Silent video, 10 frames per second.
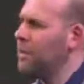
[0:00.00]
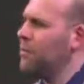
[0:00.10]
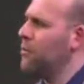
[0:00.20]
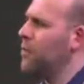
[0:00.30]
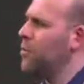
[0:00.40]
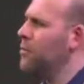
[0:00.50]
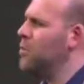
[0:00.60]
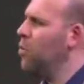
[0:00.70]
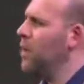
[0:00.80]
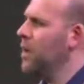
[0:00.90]
My friend, if you're
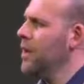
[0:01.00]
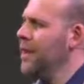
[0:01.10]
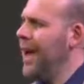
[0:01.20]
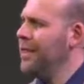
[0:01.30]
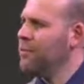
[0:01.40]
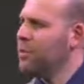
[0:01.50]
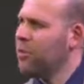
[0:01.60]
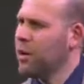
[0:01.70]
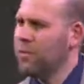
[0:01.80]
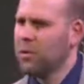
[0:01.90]
this morning, I'd love to
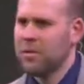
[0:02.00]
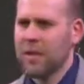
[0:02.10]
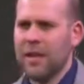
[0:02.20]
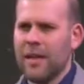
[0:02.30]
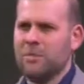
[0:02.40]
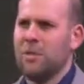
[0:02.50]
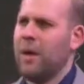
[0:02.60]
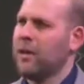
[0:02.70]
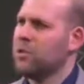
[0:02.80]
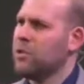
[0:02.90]
pray for you. Who would say that? That's me,
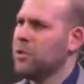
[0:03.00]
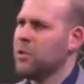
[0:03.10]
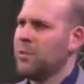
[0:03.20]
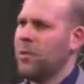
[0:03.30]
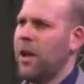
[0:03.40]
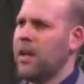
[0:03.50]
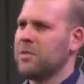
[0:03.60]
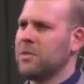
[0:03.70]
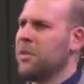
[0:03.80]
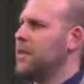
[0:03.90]
Pastor. Would you slip your hand up,
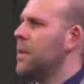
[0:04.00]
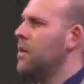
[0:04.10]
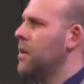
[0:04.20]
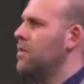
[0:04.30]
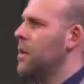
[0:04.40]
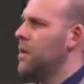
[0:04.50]
slip back down? Amen.